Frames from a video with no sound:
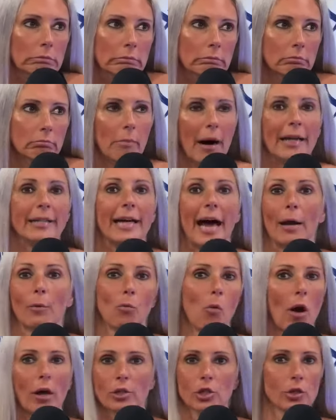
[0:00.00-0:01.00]
My dad
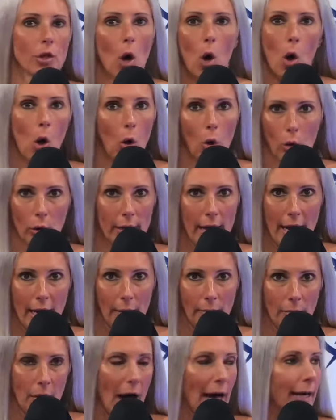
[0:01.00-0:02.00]
watched the whole
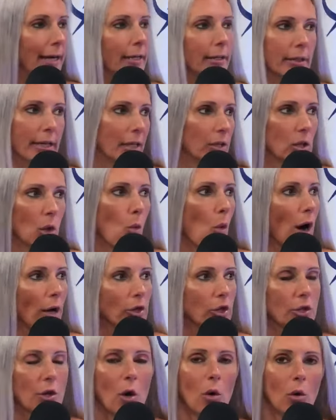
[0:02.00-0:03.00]
game. I didn't get to
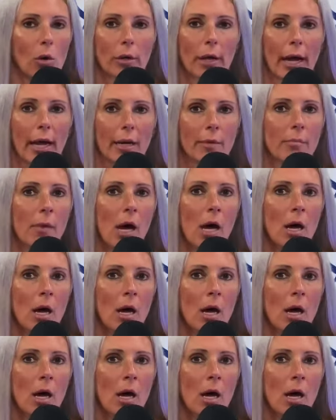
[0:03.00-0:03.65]
watch the whole game,